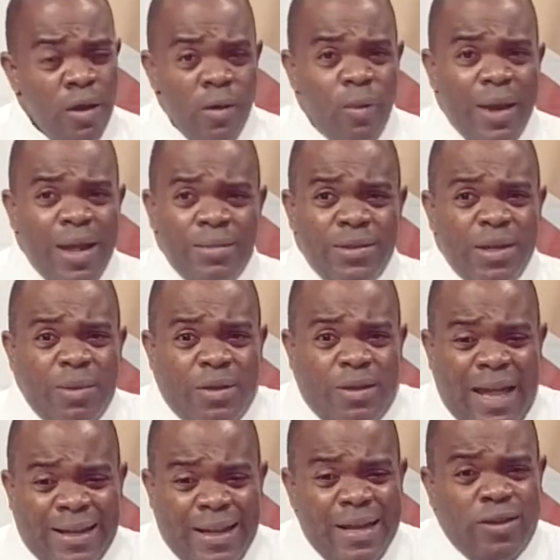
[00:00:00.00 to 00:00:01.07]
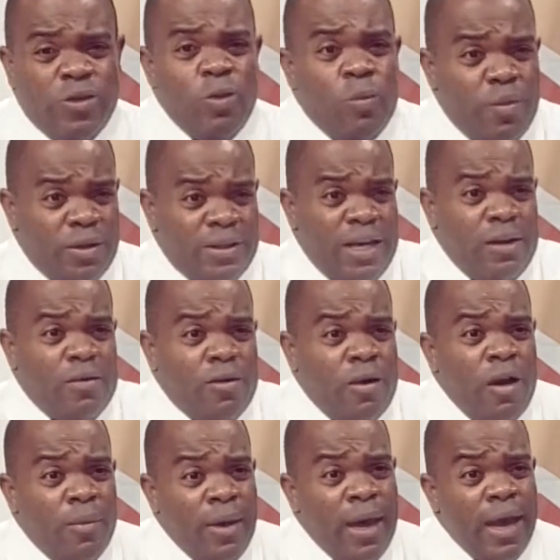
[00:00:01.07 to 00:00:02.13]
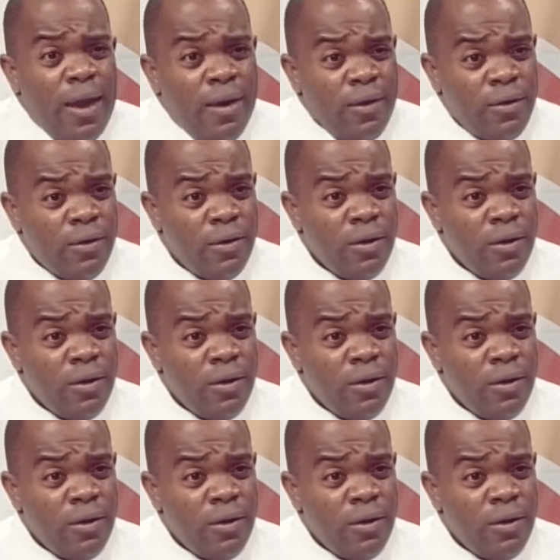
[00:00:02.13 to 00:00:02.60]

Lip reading: William said, but at least 2% could come here.